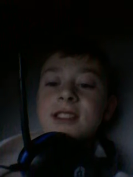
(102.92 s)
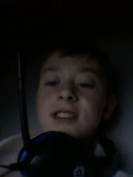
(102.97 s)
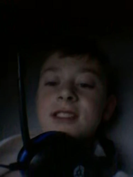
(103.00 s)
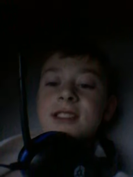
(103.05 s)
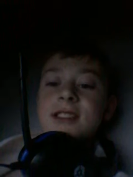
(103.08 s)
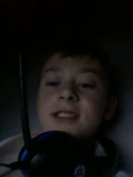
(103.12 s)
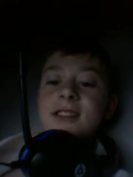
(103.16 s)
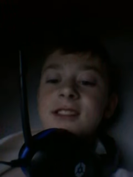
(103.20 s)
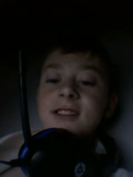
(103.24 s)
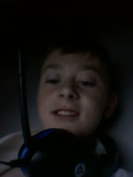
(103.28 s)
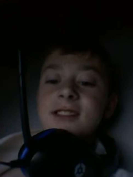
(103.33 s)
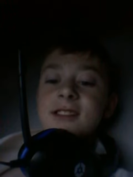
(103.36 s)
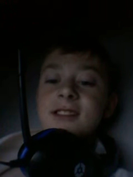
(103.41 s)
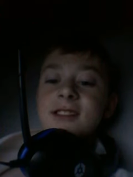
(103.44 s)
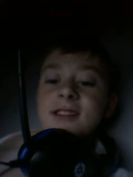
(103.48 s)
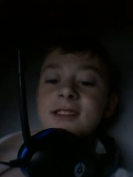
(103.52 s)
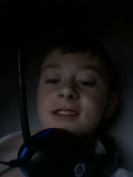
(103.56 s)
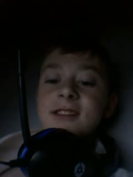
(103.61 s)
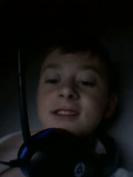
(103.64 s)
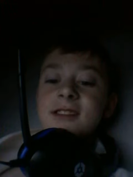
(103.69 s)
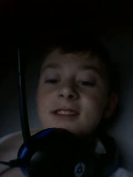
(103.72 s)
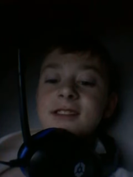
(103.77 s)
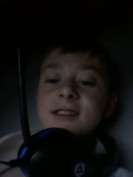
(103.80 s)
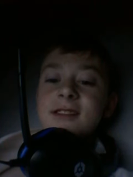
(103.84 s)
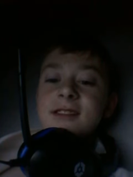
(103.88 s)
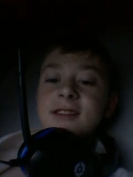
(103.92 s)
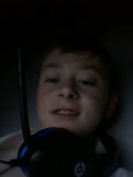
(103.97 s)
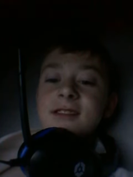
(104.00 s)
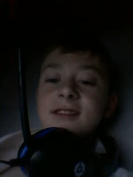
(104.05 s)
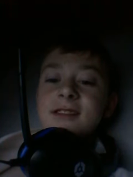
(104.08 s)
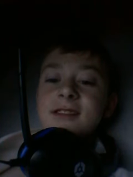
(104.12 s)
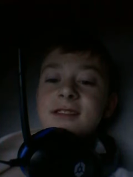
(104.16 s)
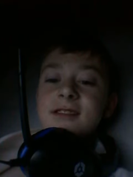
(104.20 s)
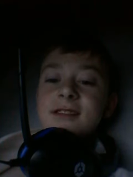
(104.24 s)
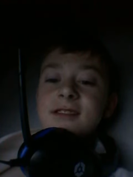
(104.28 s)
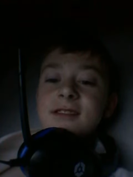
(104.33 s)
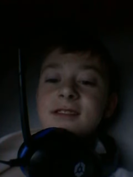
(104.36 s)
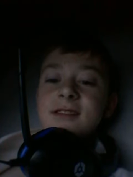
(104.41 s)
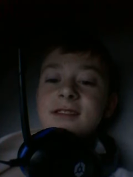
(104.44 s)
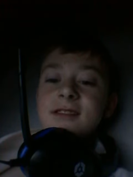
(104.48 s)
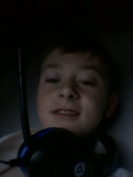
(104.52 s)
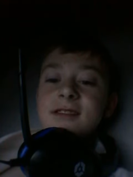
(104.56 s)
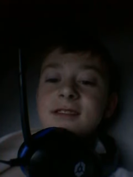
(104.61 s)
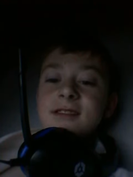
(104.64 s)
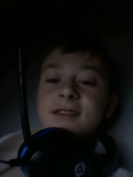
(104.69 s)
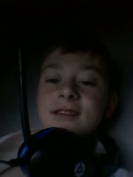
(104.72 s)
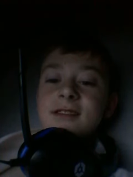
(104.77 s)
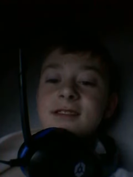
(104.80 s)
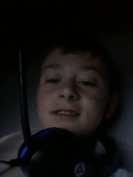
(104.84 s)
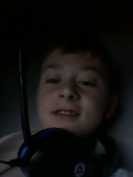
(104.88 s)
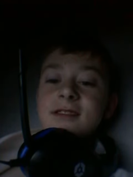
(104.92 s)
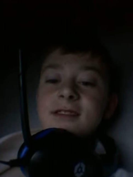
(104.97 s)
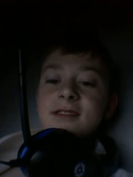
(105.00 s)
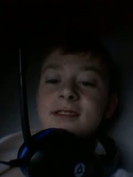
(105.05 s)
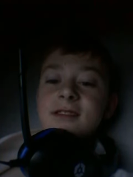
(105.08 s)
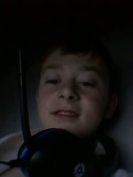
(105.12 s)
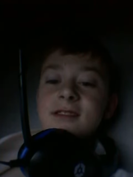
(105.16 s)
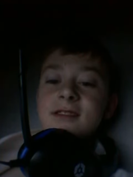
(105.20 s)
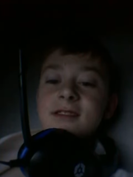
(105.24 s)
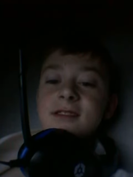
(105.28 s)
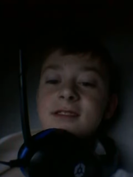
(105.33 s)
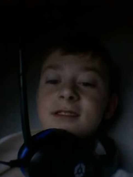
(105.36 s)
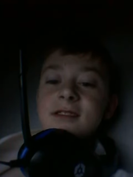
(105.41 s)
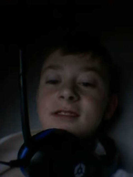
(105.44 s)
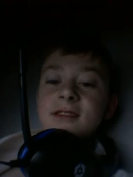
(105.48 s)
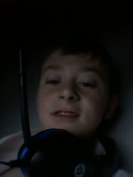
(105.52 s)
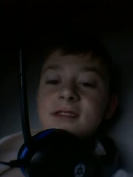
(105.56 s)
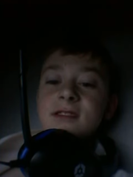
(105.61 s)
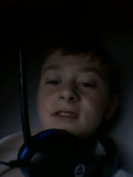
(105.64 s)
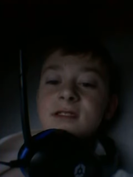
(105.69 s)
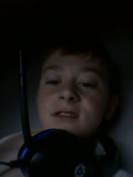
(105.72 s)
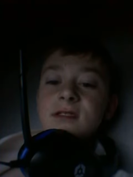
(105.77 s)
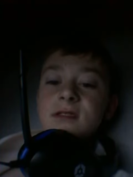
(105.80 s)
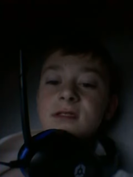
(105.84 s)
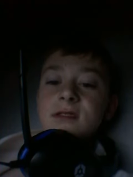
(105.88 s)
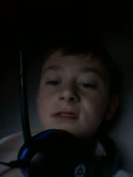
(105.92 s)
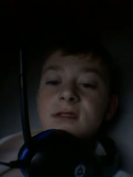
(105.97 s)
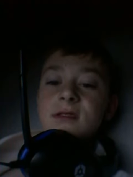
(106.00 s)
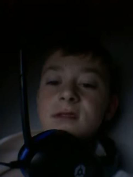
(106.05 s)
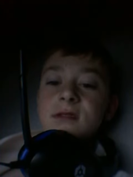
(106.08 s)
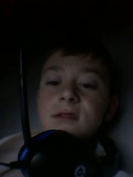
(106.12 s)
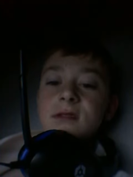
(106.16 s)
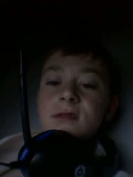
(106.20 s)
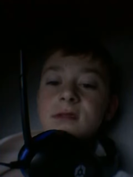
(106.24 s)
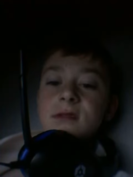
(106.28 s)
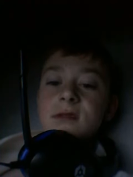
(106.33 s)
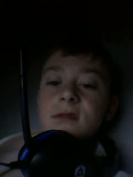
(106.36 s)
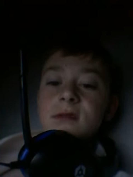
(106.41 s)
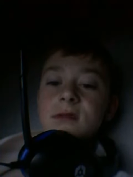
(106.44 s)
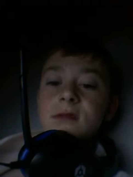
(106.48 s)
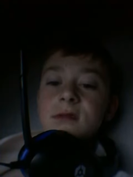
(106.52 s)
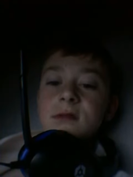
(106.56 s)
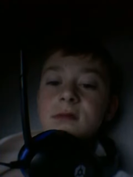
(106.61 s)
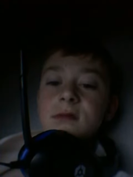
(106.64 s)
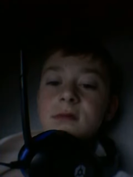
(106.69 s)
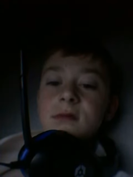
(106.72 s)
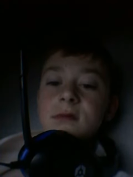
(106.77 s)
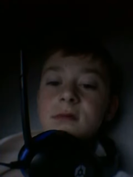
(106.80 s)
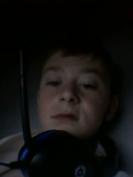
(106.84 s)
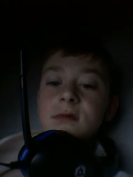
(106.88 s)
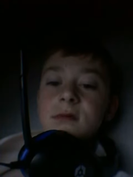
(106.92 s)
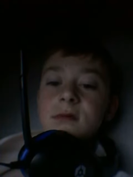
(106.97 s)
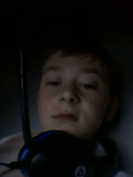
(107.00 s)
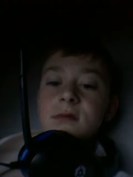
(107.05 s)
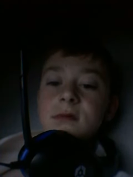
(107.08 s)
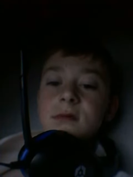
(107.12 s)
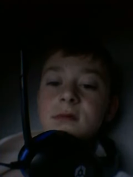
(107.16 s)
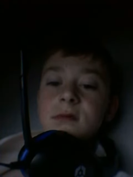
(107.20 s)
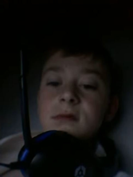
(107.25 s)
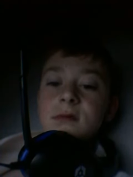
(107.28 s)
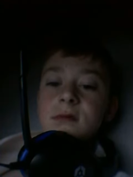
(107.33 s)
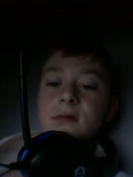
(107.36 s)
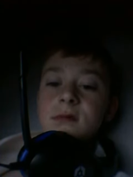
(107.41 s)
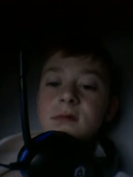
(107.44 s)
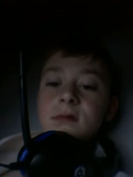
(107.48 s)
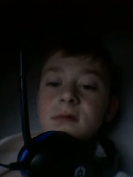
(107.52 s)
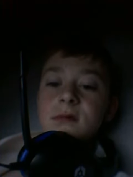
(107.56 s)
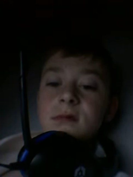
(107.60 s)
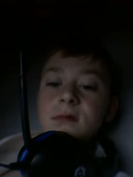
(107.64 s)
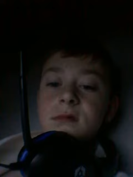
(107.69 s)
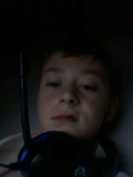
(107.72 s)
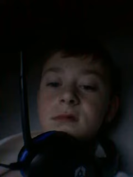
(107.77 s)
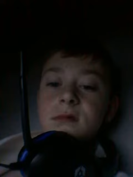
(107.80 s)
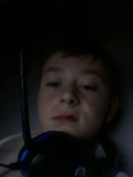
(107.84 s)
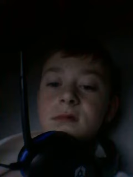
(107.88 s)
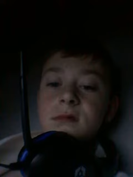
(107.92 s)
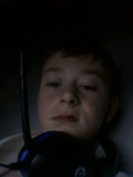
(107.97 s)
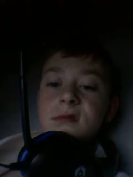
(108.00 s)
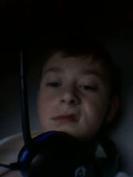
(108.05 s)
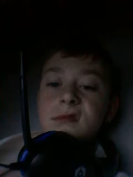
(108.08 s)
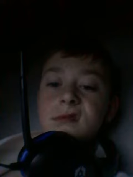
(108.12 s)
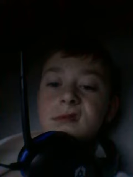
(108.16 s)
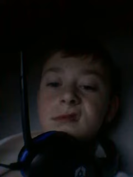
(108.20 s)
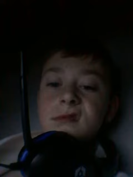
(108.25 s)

[no speech]